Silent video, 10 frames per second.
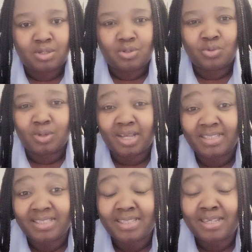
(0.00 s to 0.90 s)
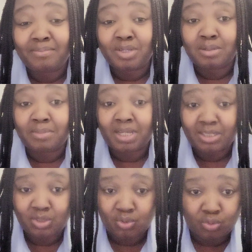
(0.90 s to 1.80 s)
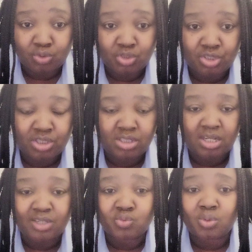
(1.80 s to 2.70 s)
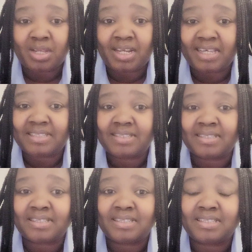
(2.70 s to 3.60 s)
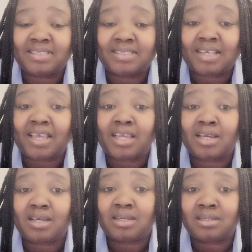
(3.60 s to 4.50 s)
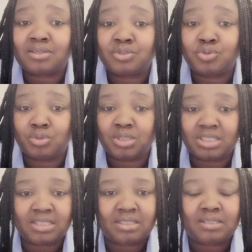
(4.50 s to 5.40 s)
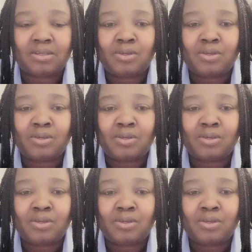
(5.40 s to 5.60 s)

you can see them in med-surg as well as in the psych units.